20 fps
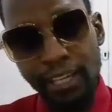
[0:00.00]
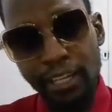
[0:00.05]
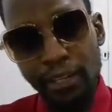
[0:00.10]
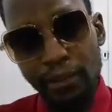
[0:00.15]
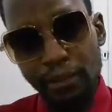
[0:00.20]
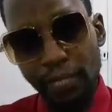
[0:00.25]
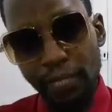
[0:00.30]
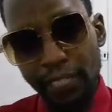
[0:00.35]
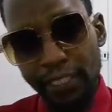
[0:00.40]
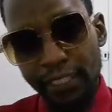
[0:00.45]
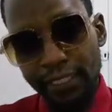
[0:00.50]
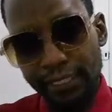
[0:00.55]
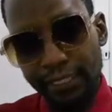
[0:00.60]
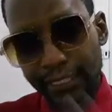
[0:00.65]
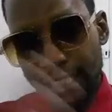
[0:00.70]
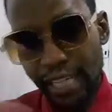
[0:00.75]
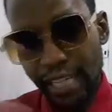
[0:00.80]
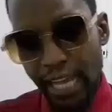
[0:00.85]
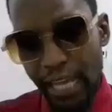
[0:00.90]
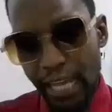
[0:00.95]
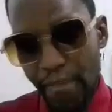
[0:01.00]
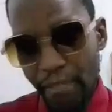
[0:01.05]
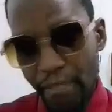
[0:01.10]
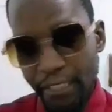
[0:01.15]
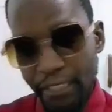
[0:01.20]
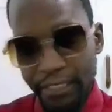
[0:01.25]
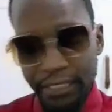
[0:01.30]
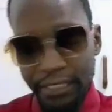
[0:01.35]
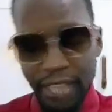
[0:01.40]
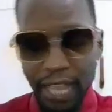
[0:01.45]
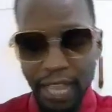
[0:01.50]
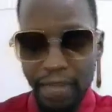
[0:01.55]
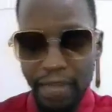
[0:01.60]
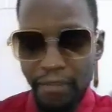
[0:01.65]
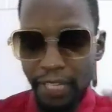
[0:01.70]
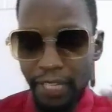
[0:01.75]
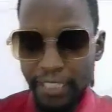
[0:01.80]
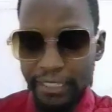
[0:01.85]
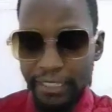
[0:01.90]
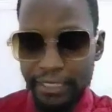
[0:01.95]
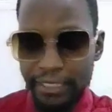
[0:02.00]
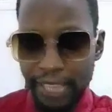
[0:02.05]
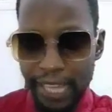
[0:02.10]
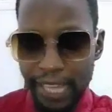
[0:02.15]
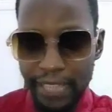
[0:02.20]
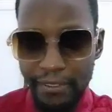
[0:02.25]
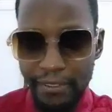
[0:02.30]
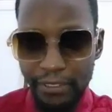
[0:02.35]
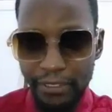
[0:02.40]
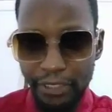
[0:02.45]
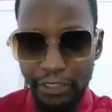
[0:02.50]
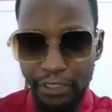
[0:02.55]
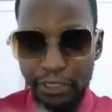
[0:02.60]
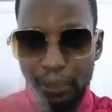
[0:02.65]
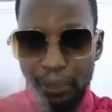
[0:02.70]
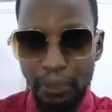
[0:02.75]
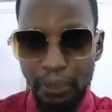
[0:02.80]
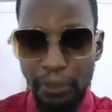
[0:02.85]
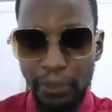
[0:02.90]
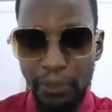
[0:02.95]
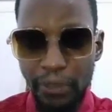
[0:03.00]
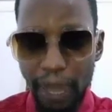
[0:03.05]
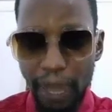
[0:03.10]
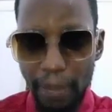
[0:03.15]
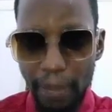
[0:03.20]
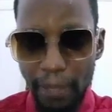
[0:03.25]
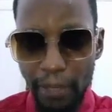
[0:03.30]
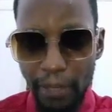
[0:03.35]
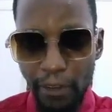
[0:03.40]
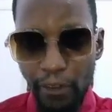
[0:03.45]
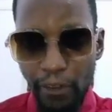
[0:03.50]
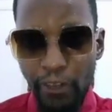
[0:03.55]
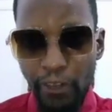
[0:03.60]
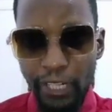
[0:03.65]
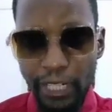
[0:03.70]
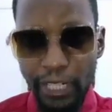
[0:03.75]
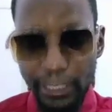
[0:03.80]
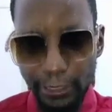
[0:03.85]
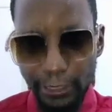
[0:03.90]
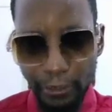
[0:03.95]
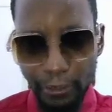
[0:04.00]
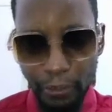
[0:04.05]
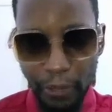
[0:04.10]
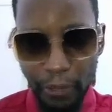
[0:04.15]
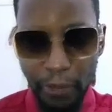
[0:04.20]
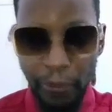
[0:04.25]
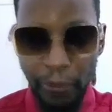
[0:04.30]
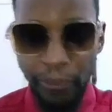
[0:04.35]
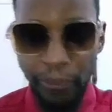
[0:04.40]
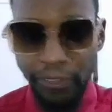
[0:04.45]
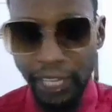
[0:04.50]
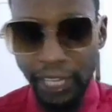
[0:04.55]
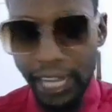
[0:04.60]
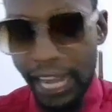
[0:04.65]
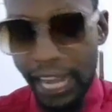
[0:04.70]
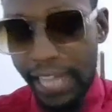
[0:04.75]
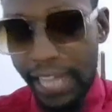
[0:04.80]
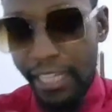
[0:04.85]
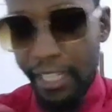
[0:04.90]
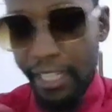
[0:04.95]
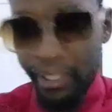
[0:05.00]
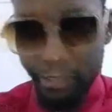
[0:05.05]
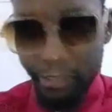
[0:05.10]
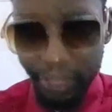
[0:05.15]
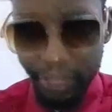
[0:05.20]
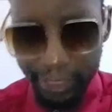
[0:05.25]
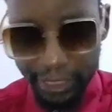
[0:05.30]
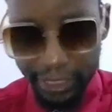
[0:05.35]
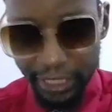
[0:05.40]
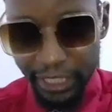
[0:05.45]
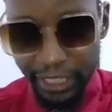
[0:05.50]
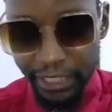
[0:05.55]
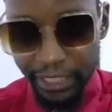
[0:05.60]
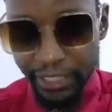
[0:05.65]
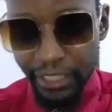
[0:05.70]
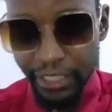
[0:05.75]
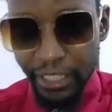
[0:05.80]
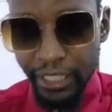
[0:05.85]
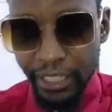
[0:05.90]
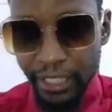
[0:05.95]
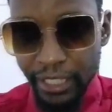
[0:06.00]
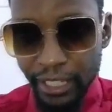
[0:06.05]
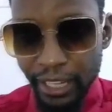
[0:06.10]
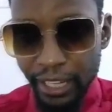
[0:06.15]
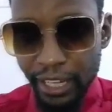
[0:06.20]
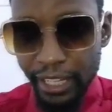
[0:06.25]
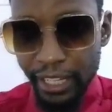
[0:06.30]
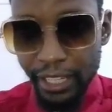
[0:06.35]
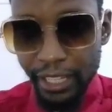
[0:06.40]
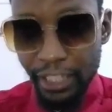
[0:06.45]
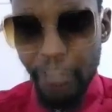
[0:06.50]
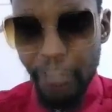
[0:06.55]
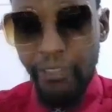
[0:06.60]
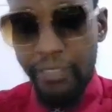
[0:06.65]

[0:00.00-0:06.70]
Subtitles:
But this time is time that it takes for you to build up an audience of people that are interested in your